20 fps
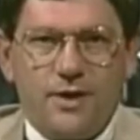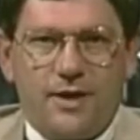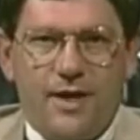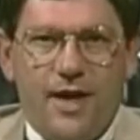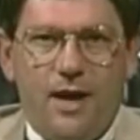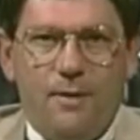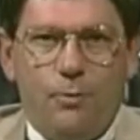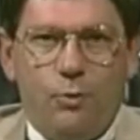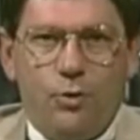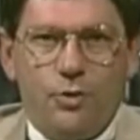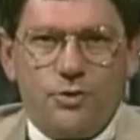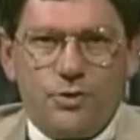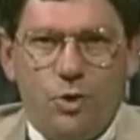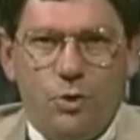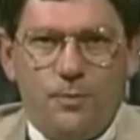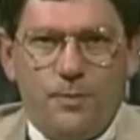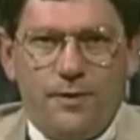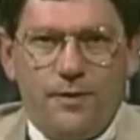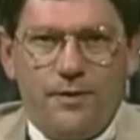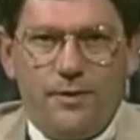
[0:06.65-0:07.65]
The Cowboys
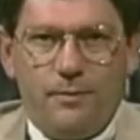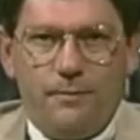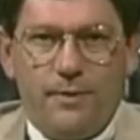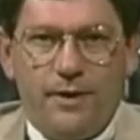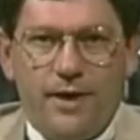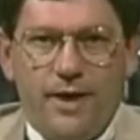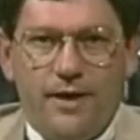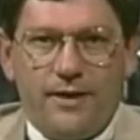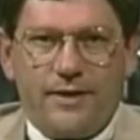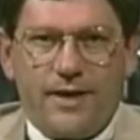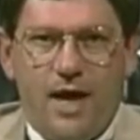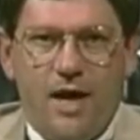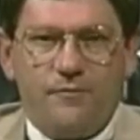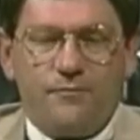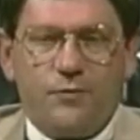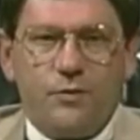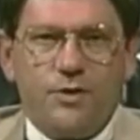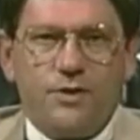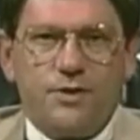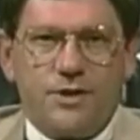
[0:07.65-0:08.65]
opened their Big 8
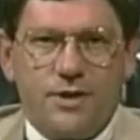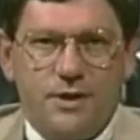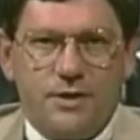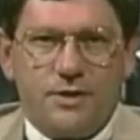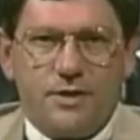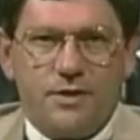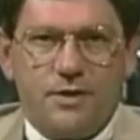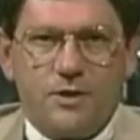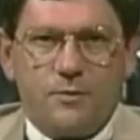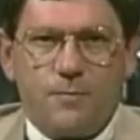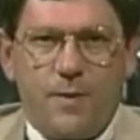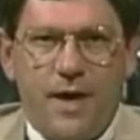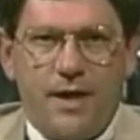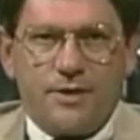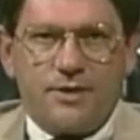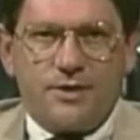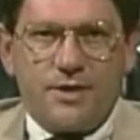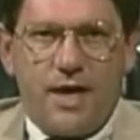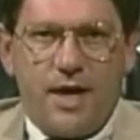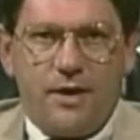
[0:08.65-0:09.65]
conference season this
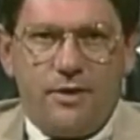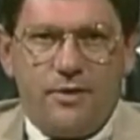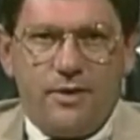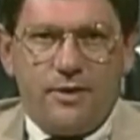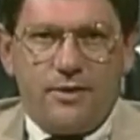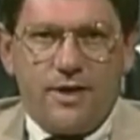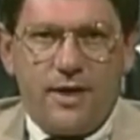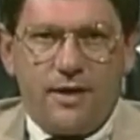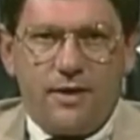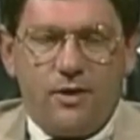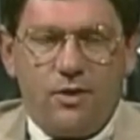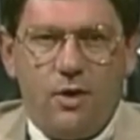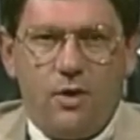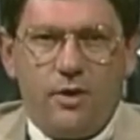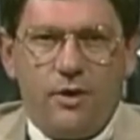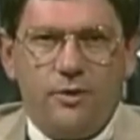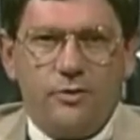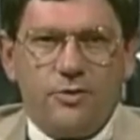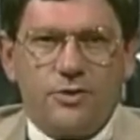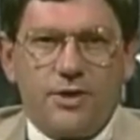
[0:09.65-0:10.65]
past Saturday, taking
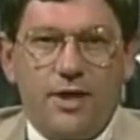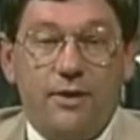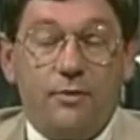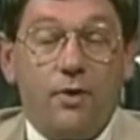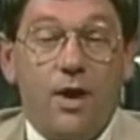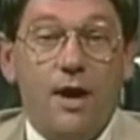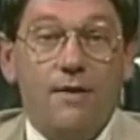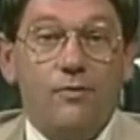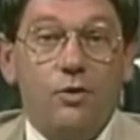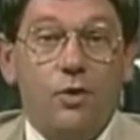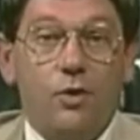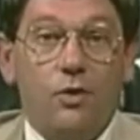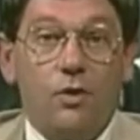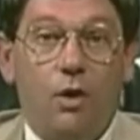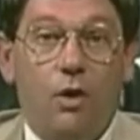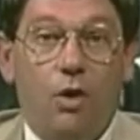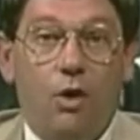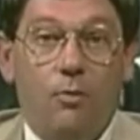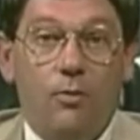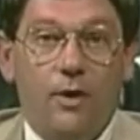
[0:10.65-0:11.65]
on interstate rival
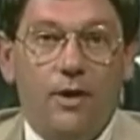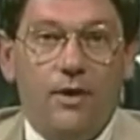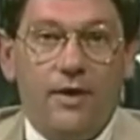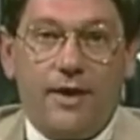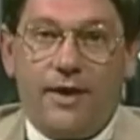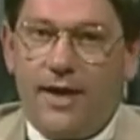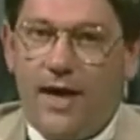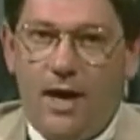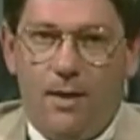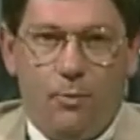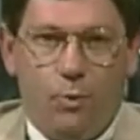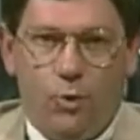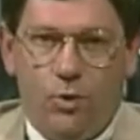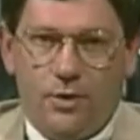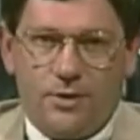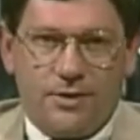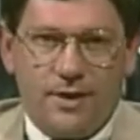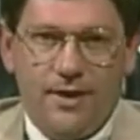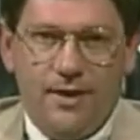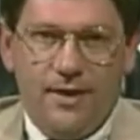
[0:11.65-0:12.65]
Oklahoma, and the
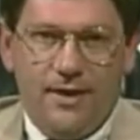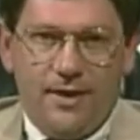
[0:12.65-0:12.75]
Cowboys